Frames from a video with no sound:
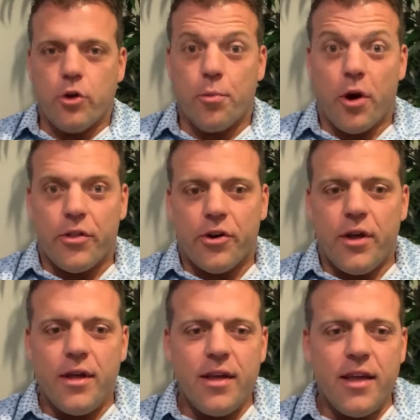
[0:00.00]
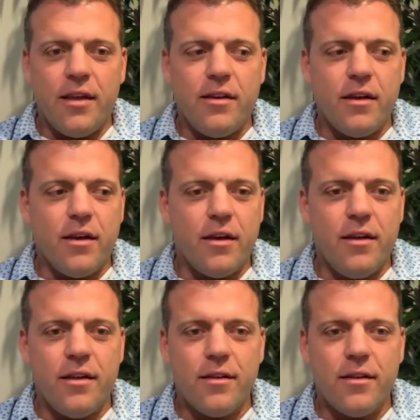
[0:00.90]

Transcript: your brother, and a